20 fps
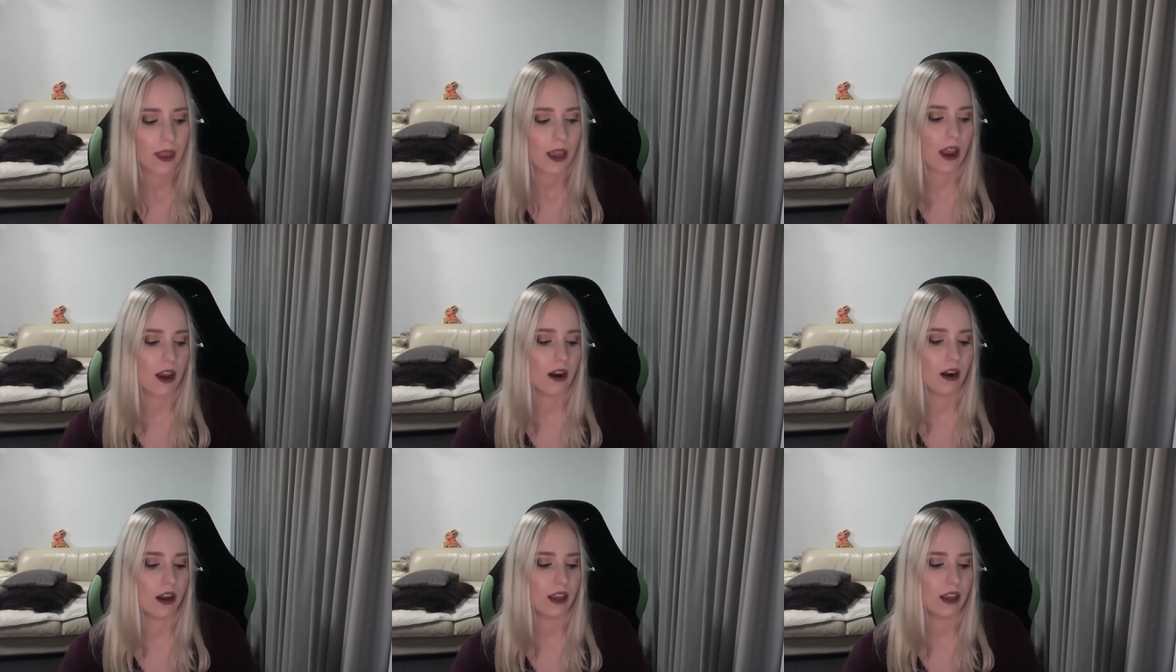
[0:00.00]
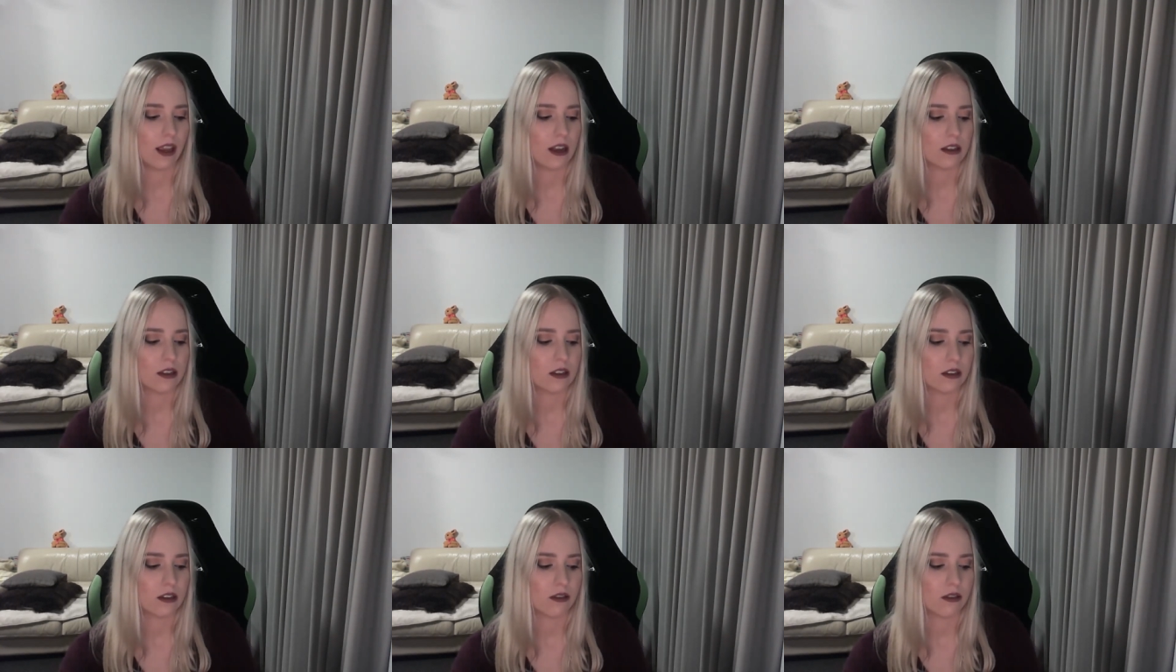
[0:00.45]
and I
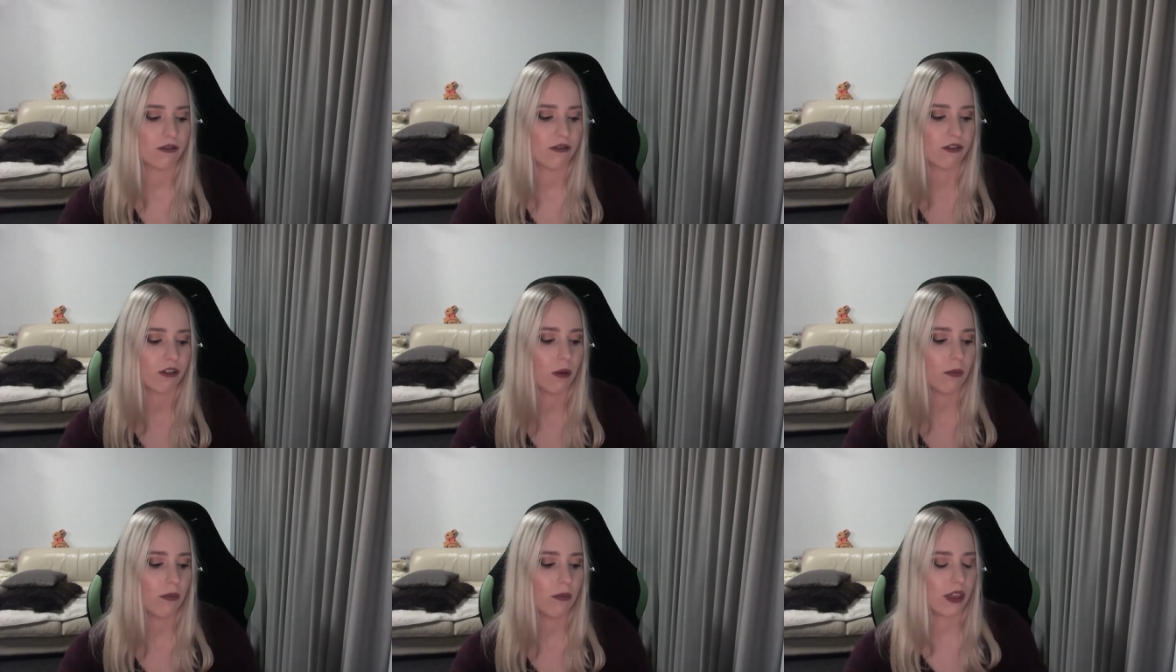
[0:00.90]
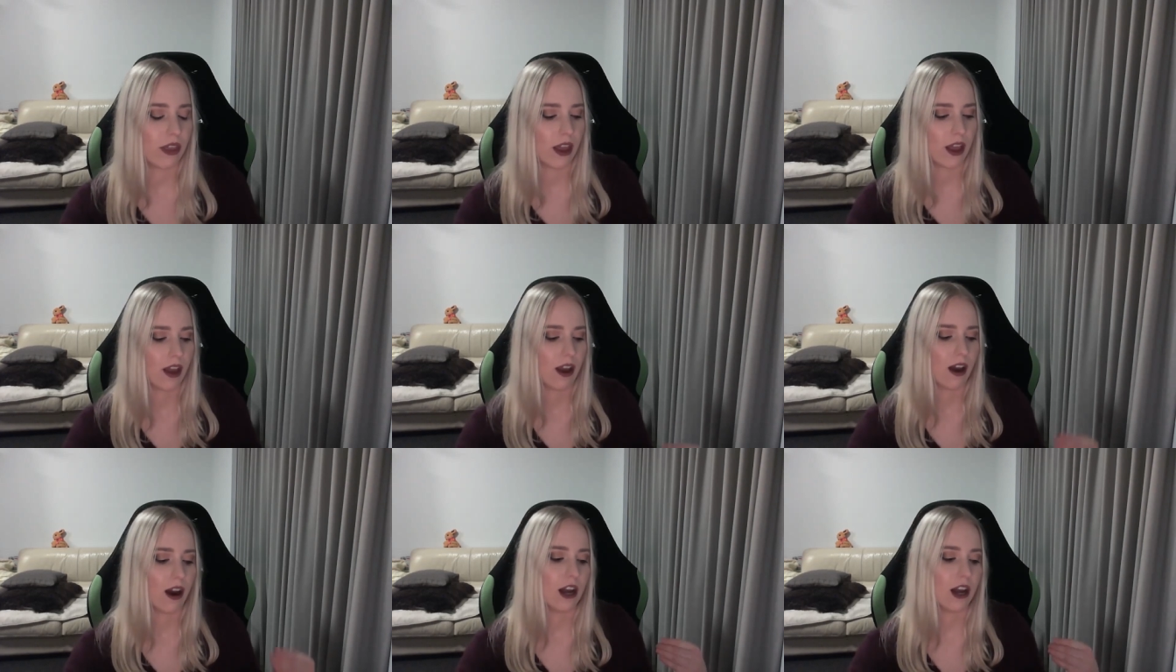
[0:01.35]
guess from
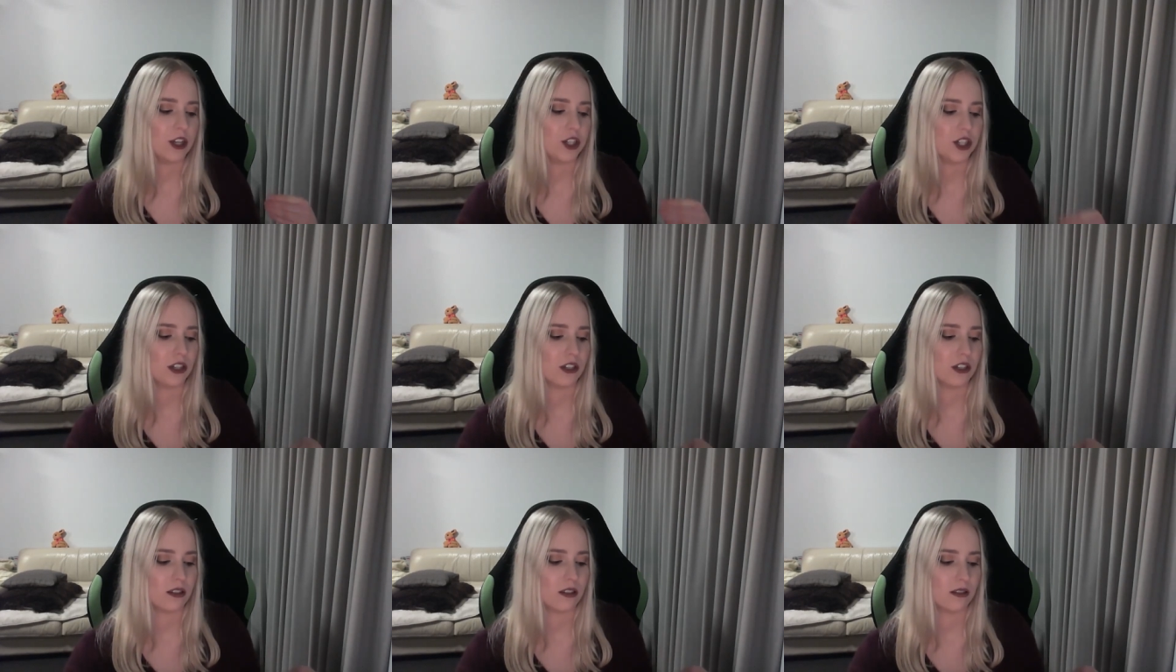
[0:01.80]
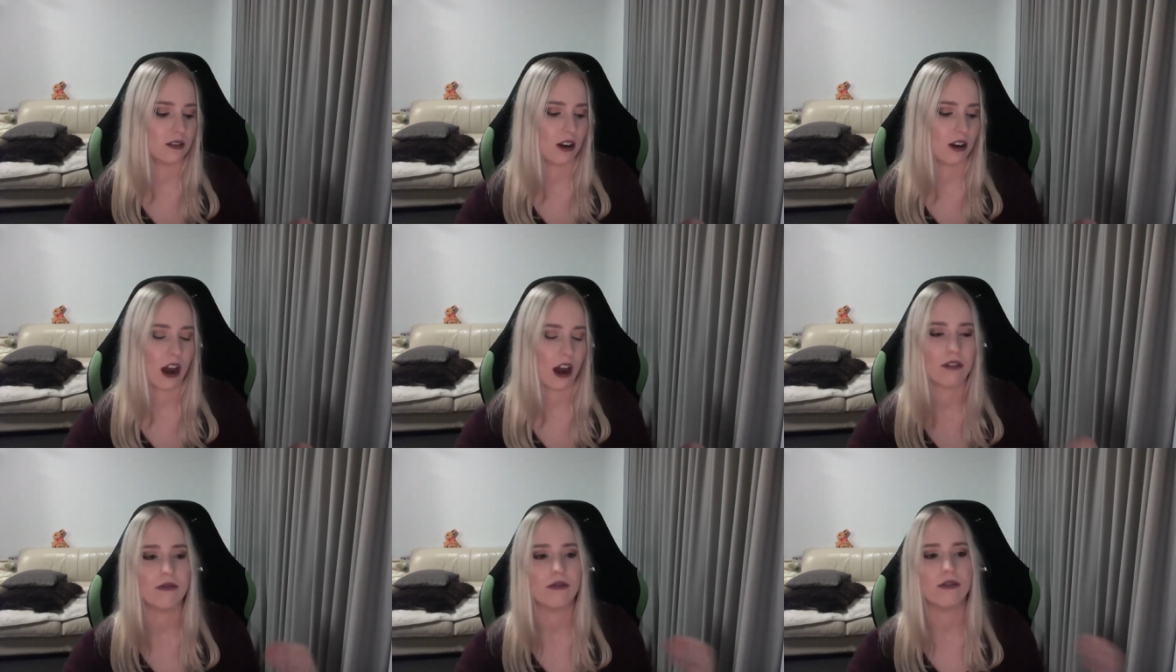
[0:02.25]
there I just
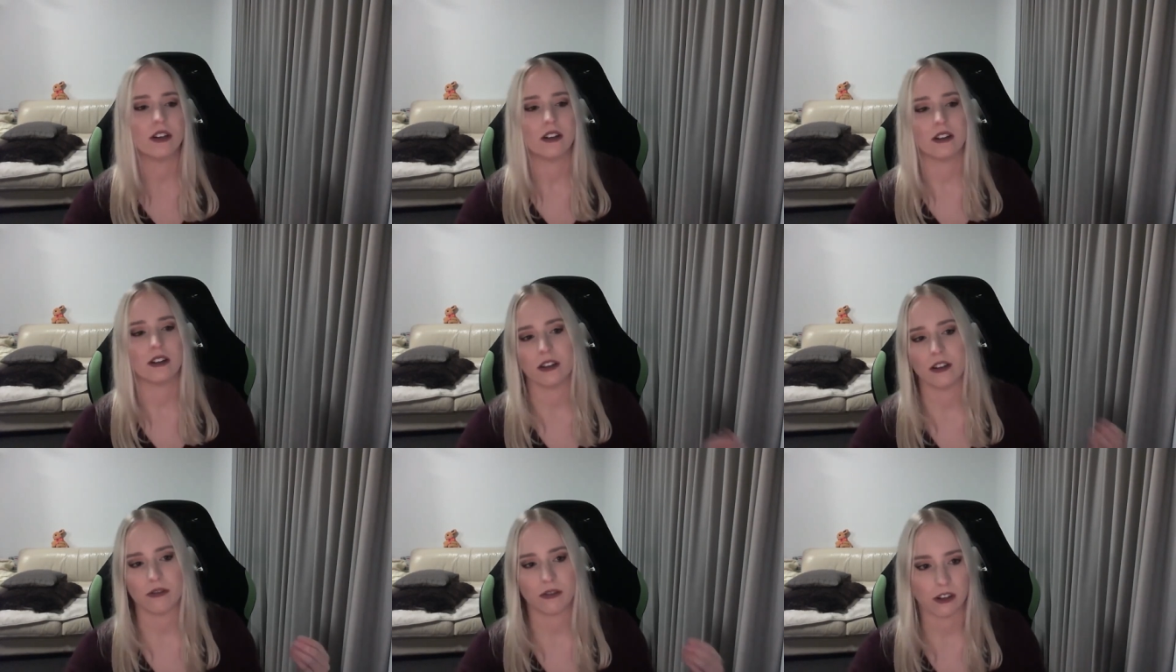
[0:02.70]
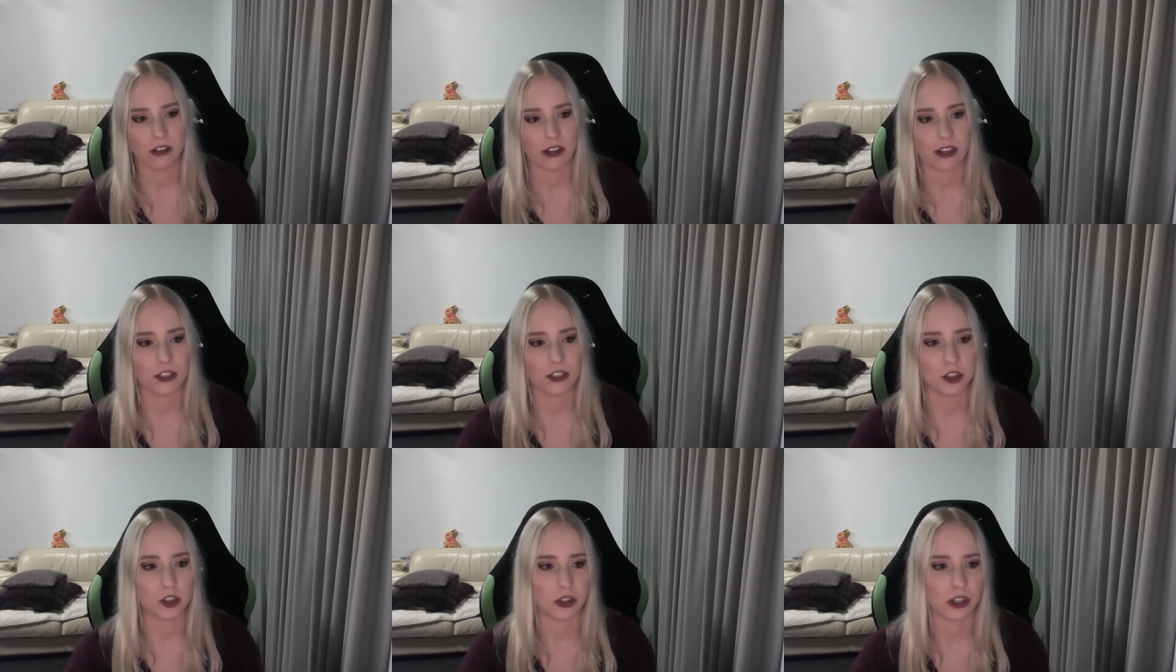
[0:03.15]
I really, really
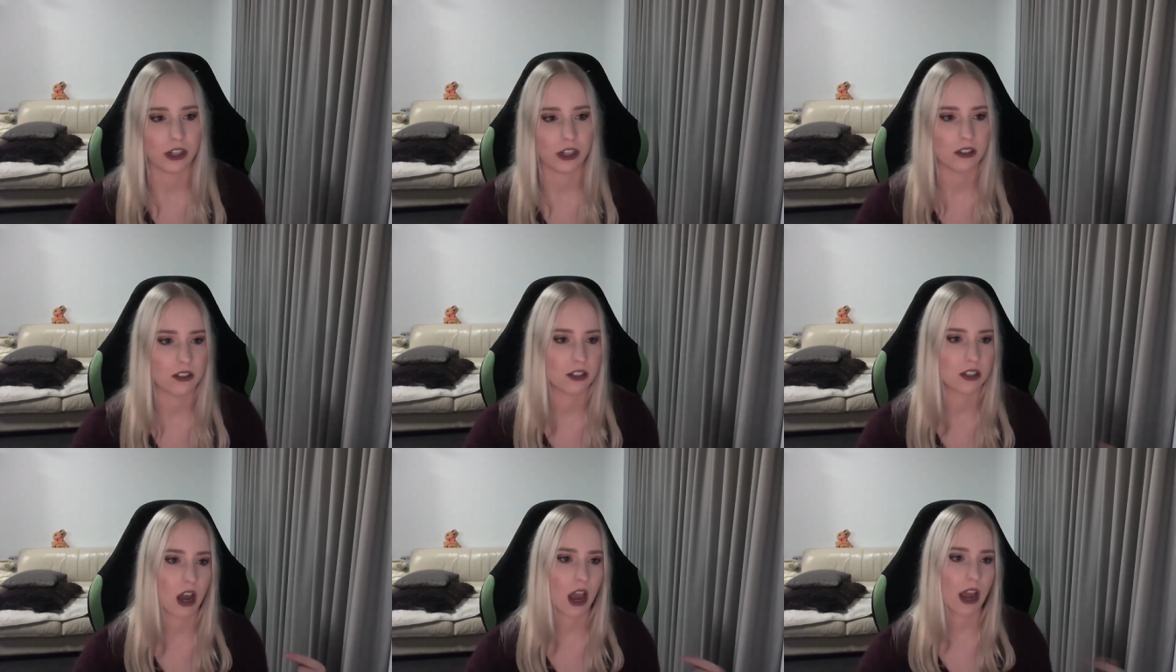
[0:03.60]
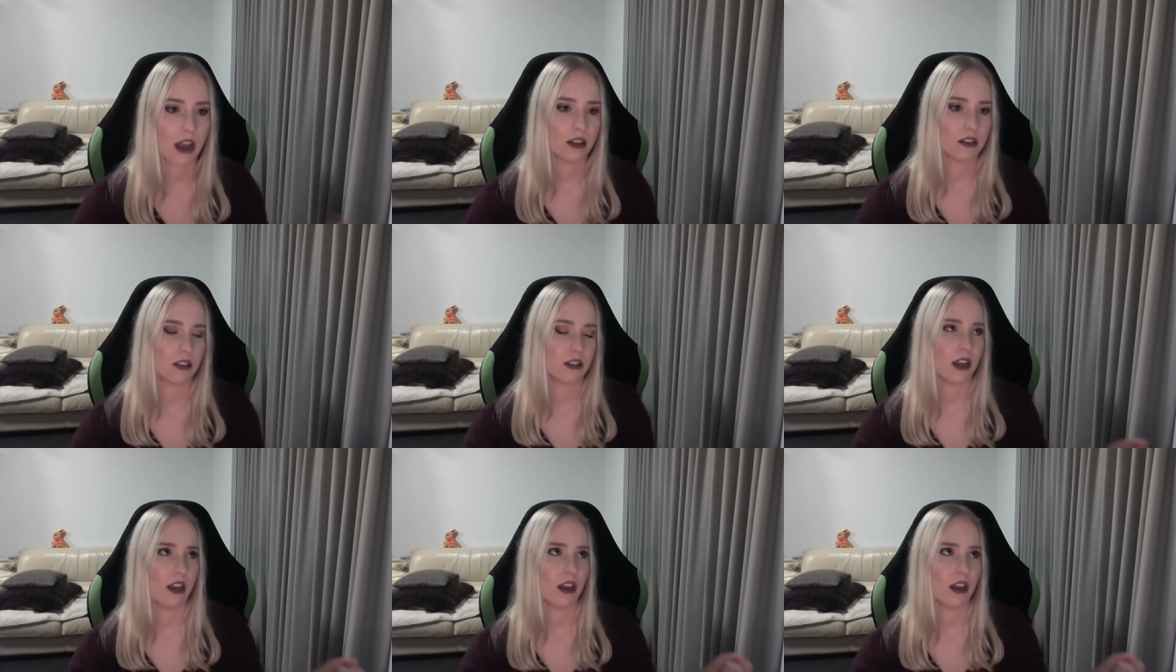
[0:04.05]
enjoyed
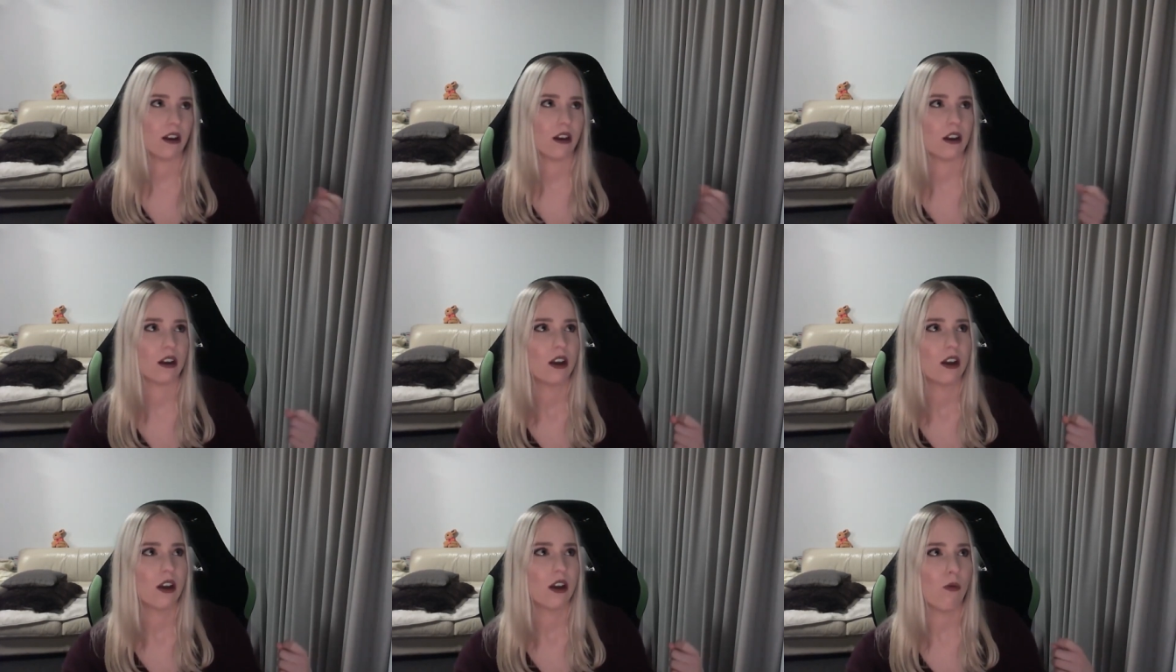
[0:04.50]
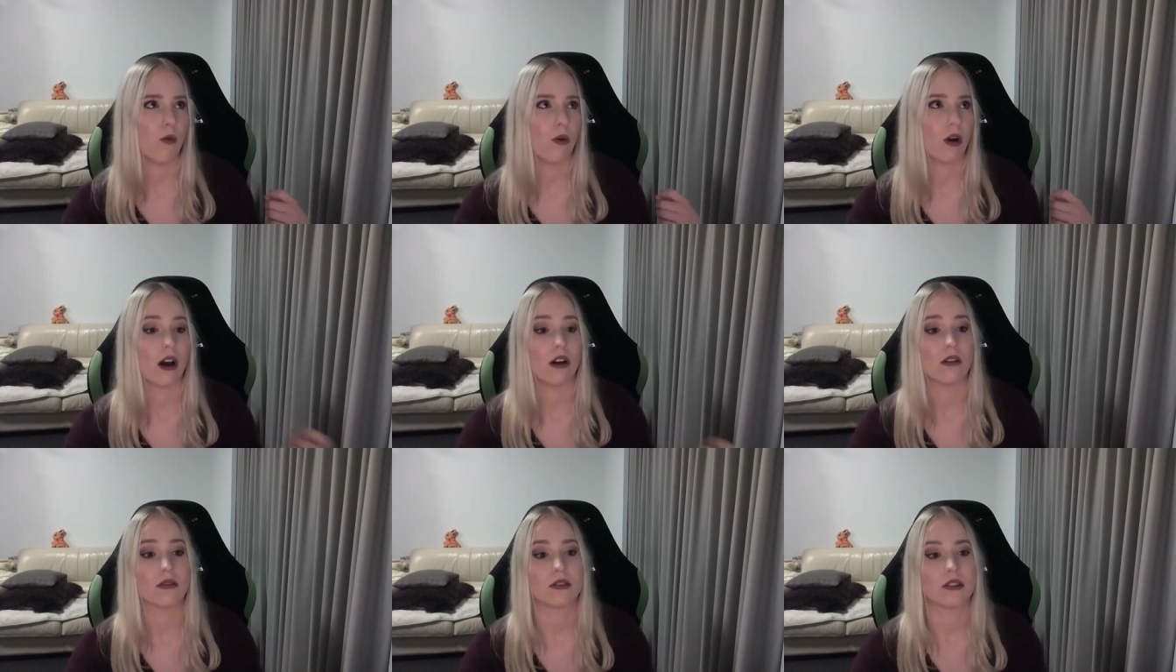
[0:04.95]
science and what
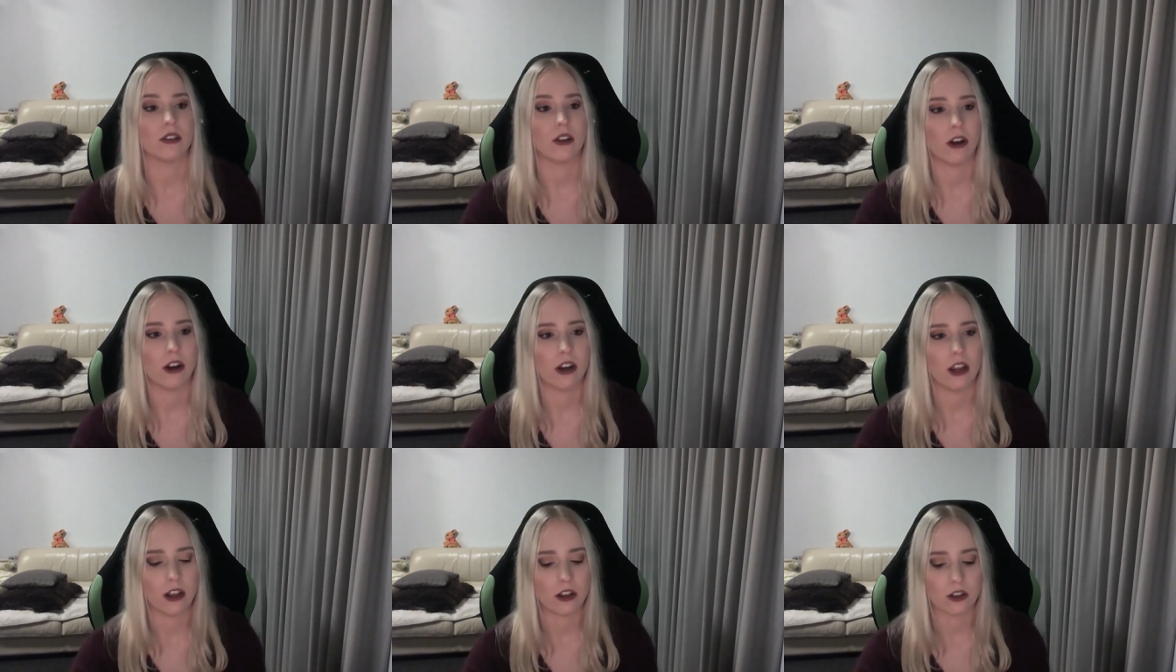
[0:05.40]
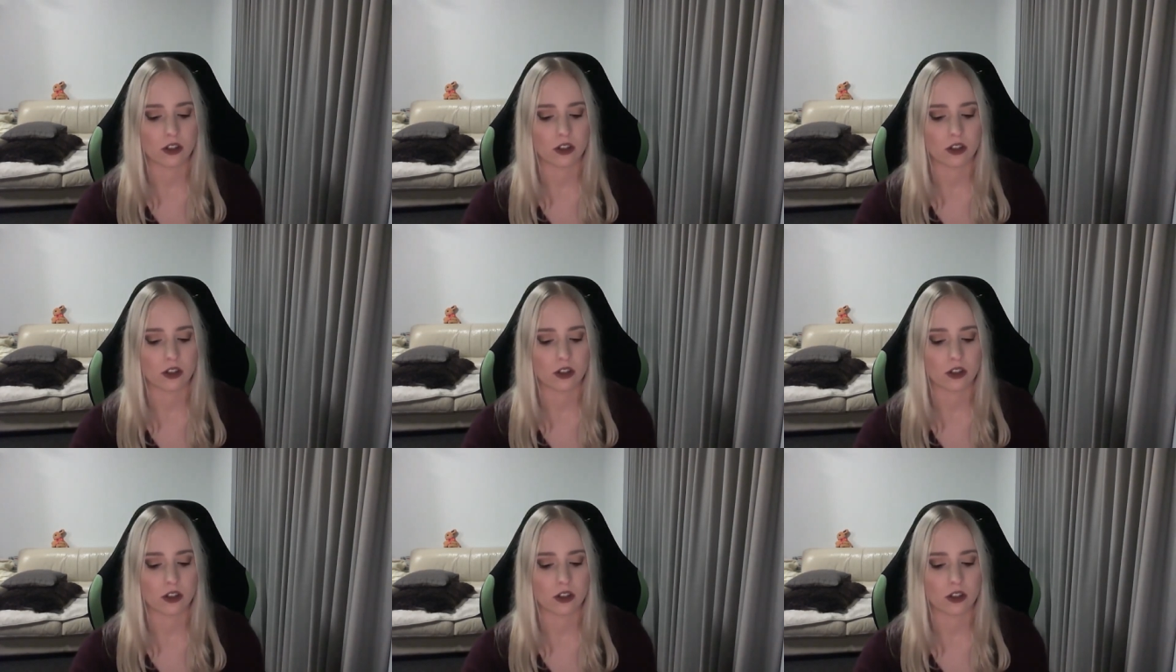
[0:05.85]
I was learning.